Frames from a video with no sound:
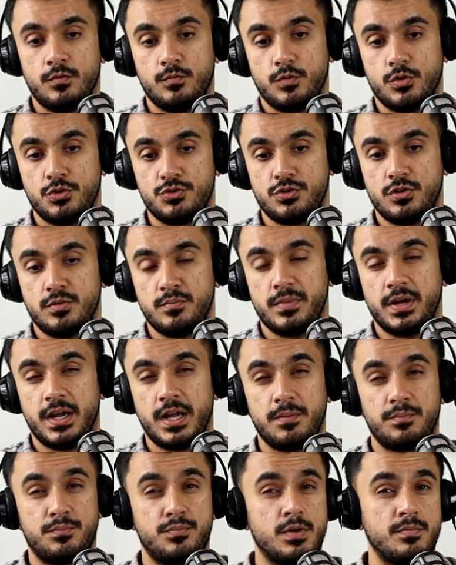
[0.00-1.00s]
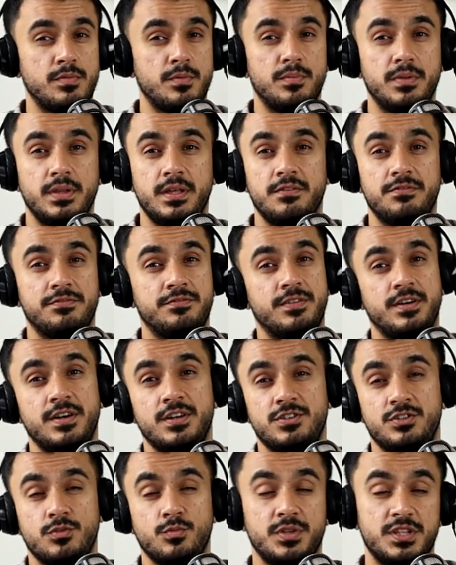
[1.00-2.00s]
was on my probably
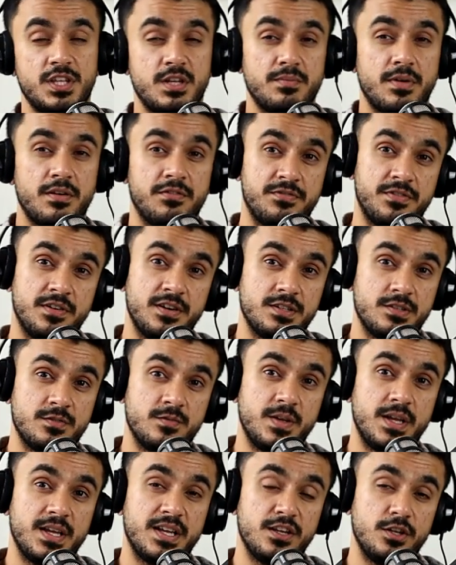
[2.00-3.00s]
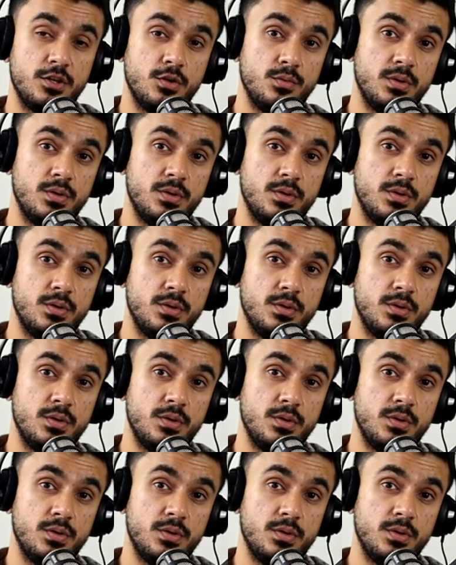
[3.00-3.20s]
first within my first week in